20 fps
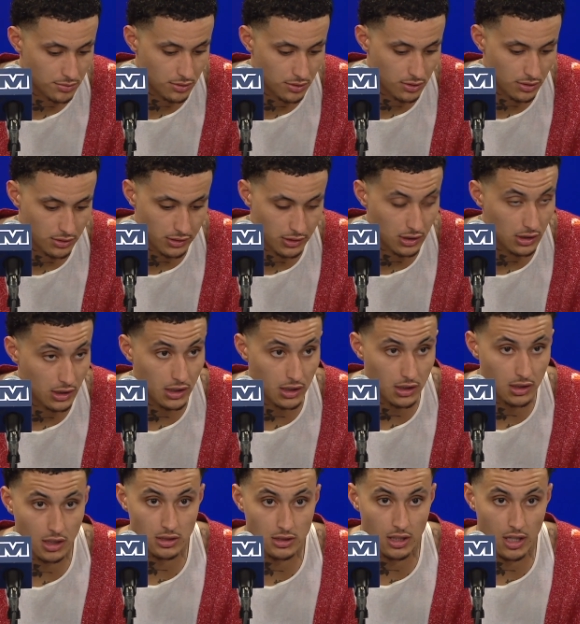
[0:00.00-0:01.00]
the
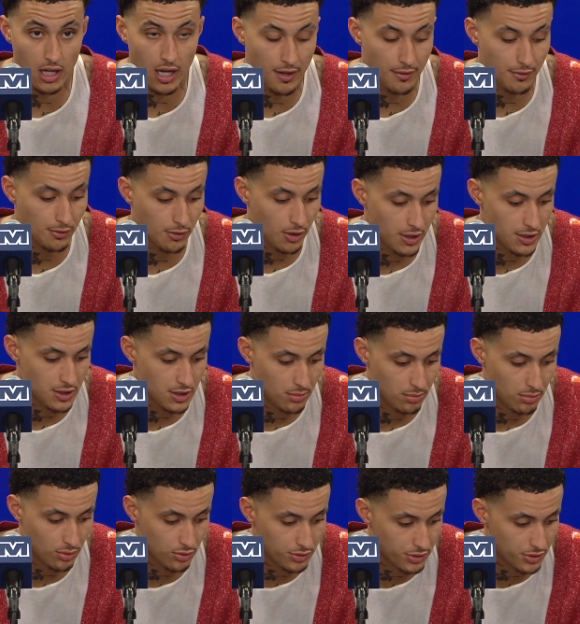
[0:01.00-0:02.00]
league doesn't have crazy
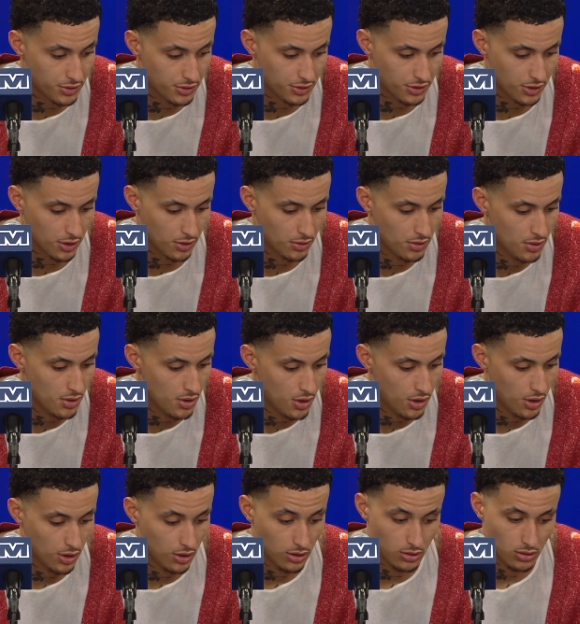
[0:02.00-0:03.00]
bruisers, so
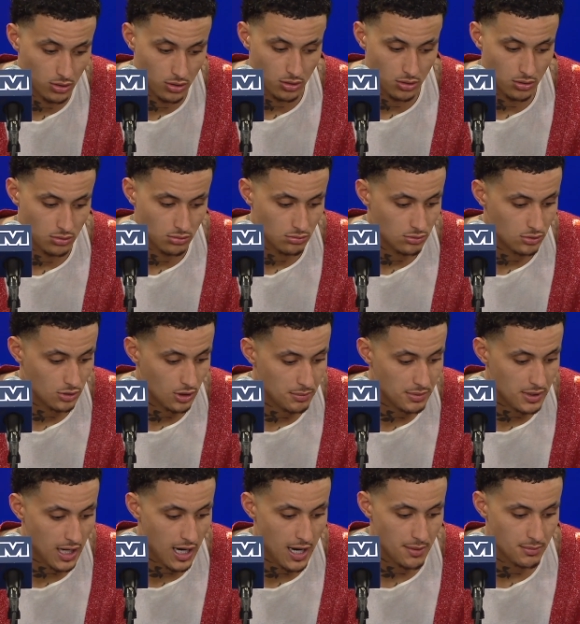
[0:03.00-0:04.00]

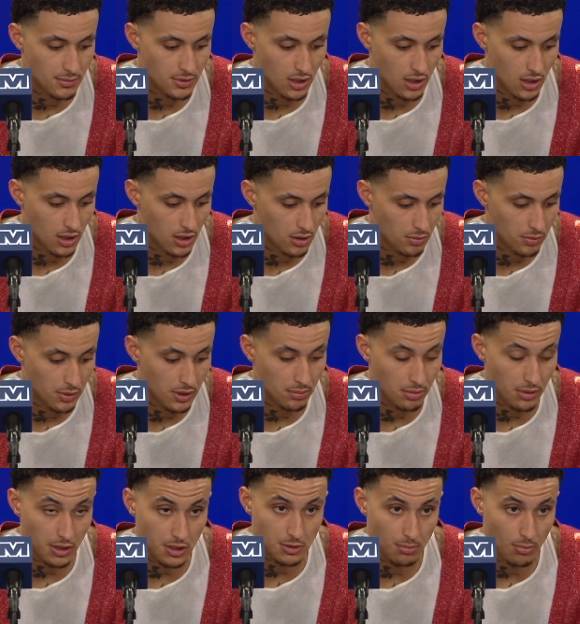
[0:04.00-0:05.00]
sometimes we could
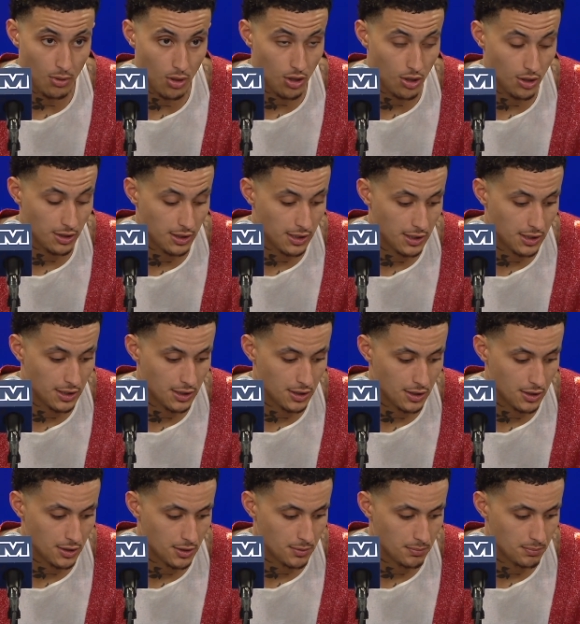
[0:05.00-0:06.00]
play small
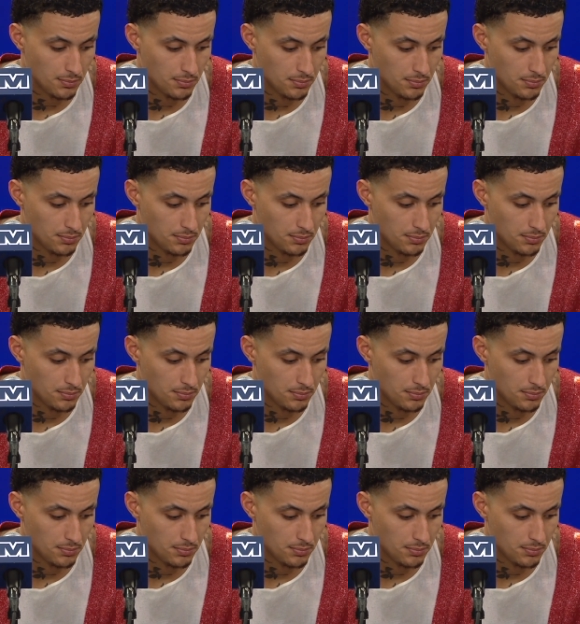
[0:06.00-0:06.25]
and,